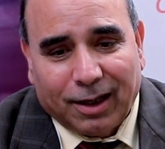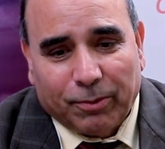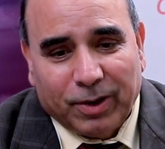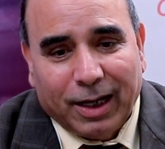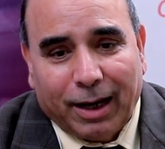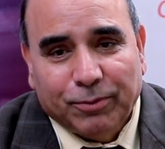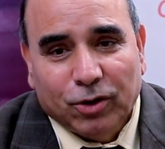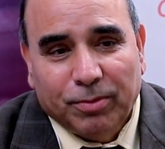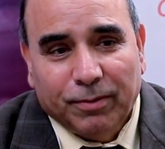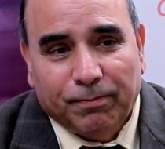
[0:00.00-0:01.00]
we have
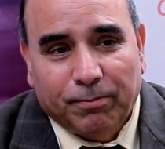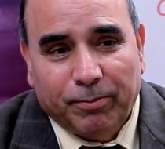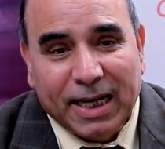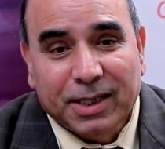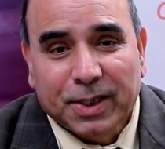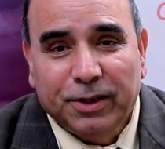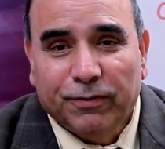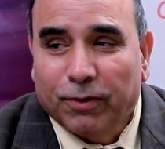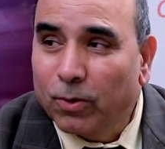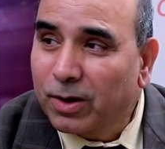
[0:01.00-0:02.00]
to be patient
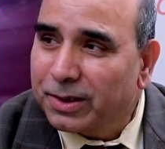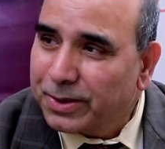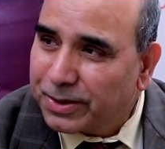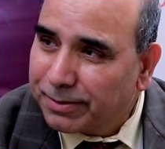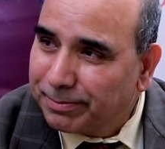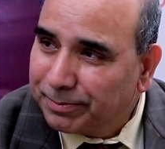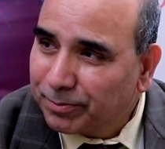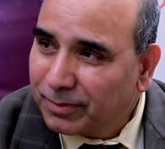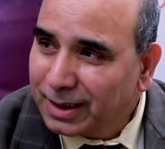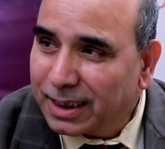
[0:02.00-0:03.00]
focused.
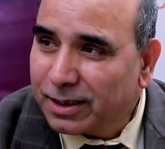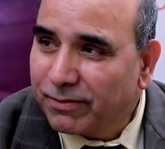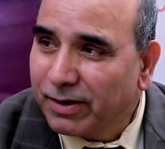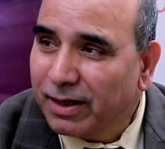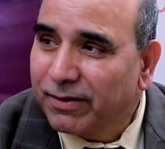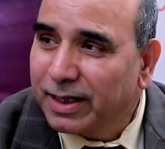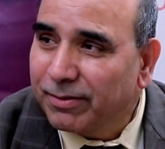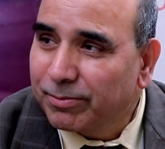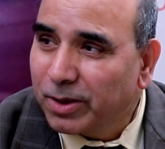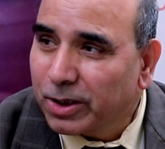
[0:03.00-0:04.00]
That is the very, very
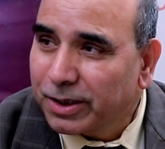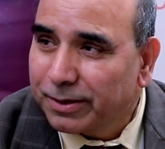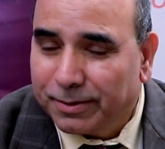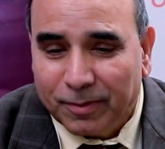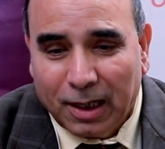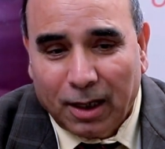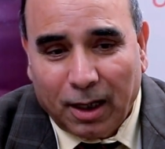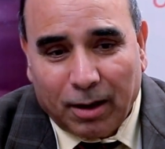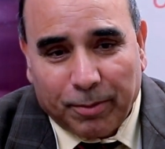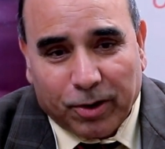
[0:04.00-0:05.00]
important,
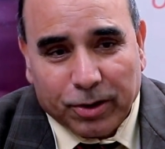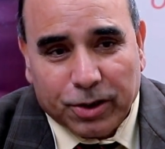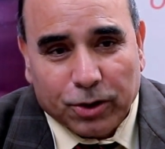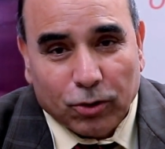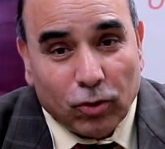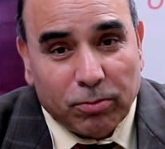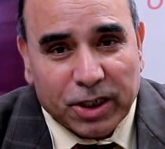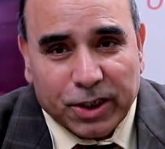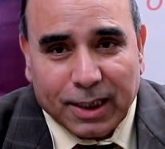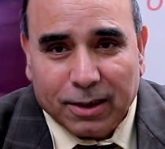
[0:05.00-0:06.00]
because so
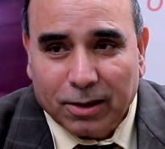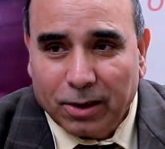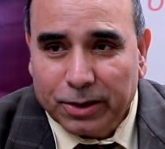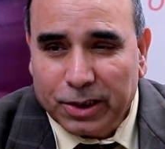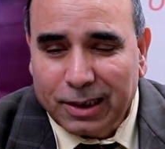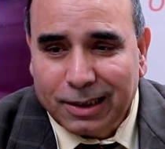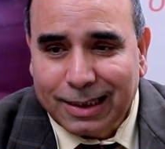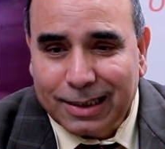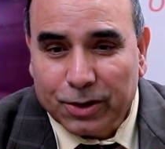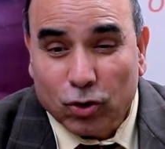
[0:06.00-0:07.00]
much technology
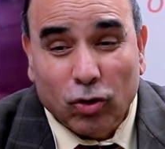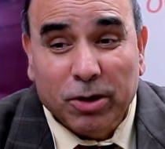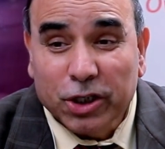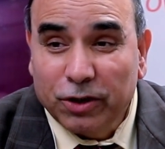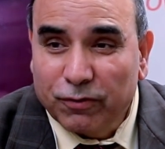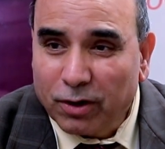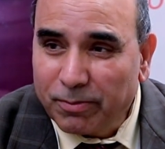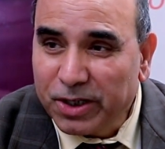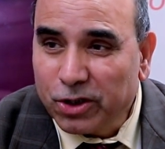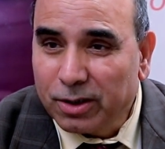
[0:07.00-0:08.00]
and so much
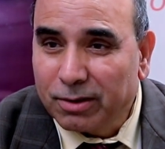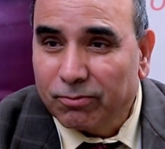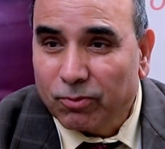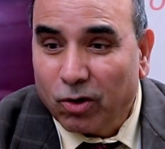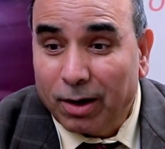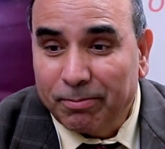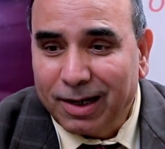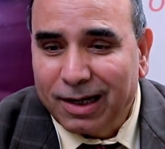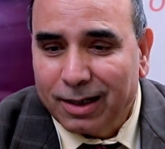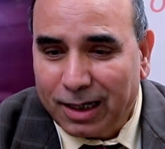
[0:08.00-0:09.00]
information
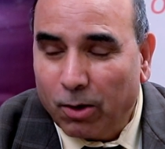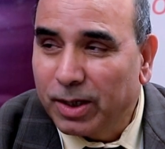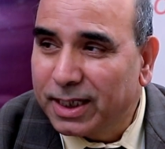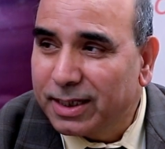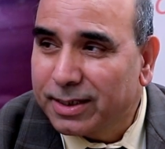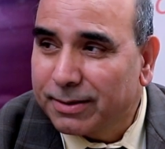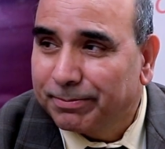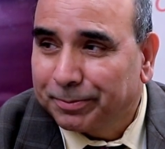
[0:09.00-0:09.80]
nowadays